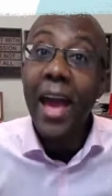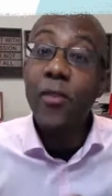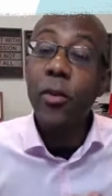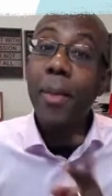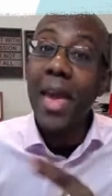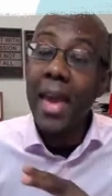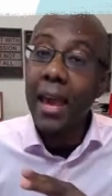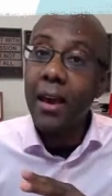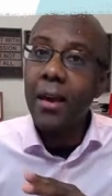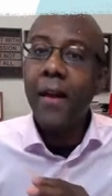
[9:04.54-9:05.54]
and from
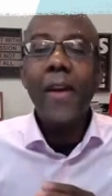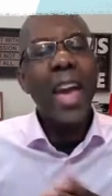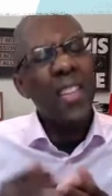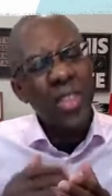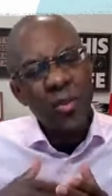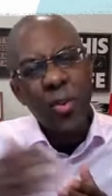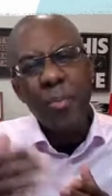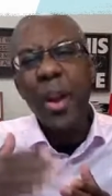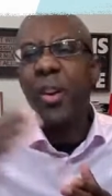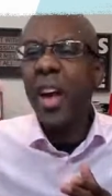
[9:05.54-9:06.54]
Inc. And then
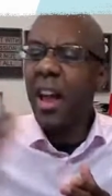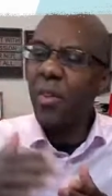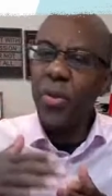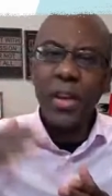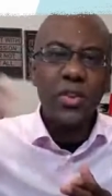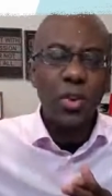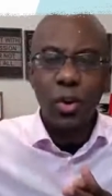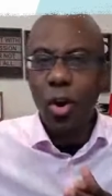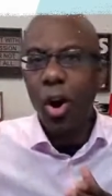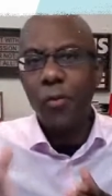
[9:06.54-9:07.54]
from there, kind of things
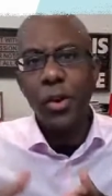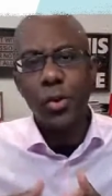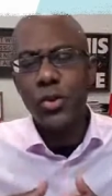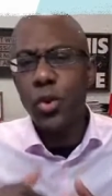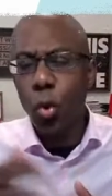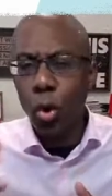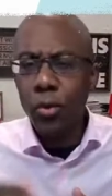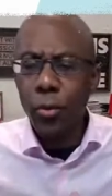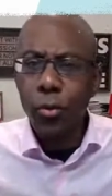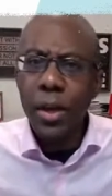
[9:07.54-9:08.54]
took off.
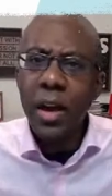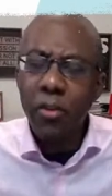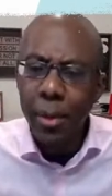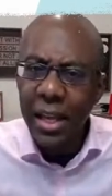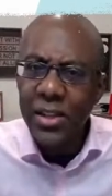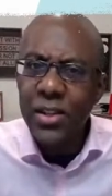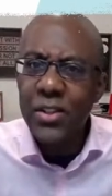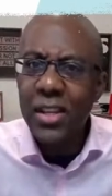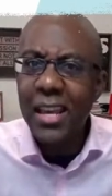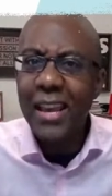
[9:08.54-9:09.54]
SCORE, the free government
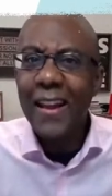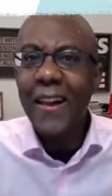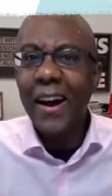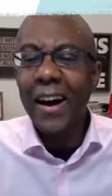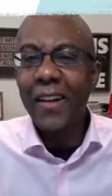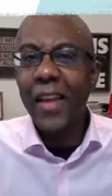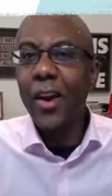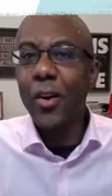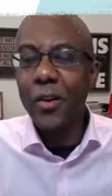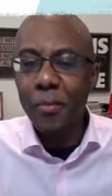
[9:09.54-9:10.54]
agency,
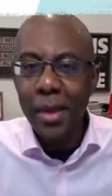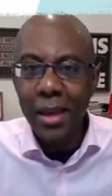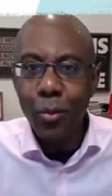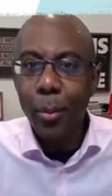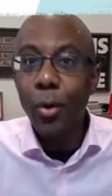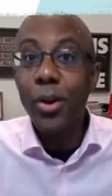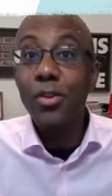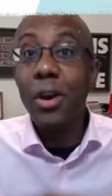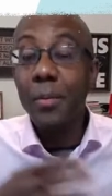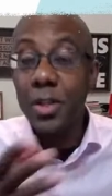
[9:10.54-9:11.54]
they heard of me. Ramon,
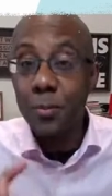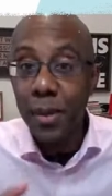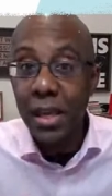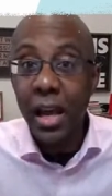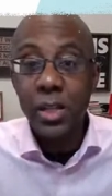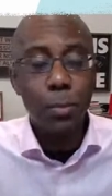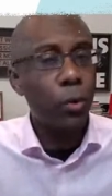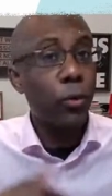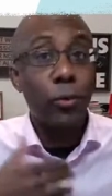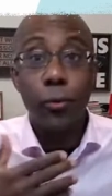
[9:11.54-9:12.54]
can you come and speak? I
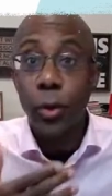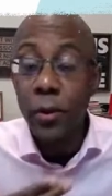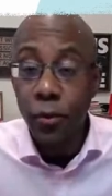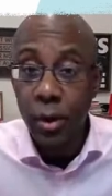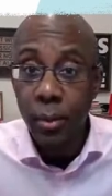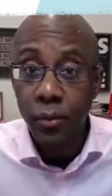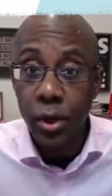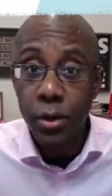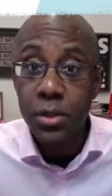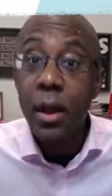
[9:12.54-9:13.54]
spoke for free for a number of
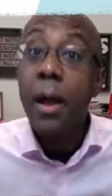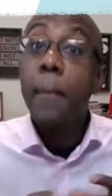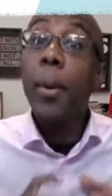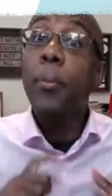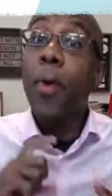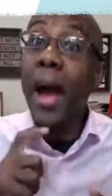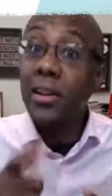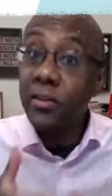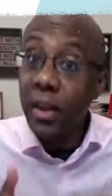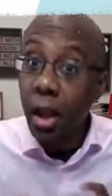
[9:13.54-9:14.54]
years, but
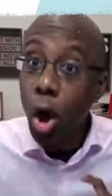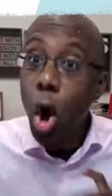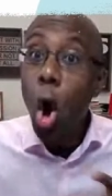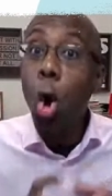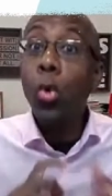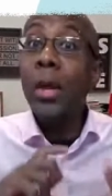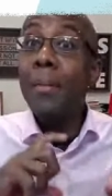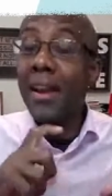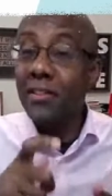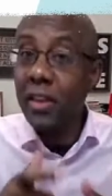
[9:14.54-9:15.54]
practicing,
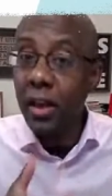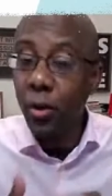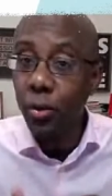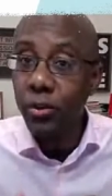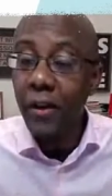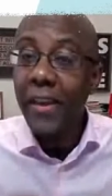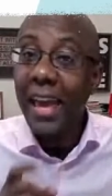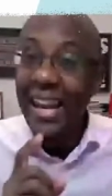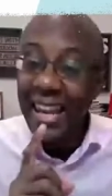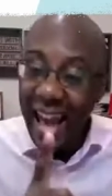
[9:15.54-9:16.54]
honing my skills.
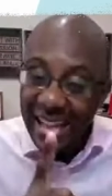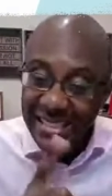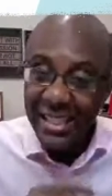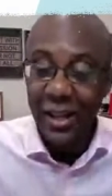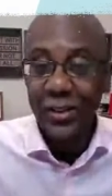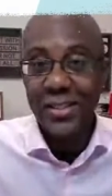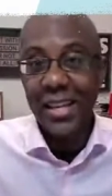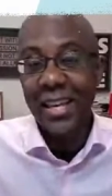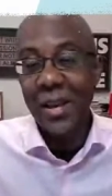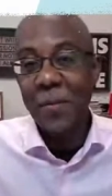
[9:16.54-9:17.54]
And last thing I'll
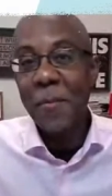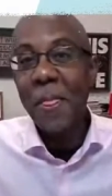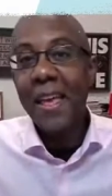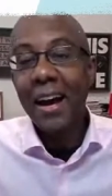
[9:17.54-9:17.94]
say, Kim,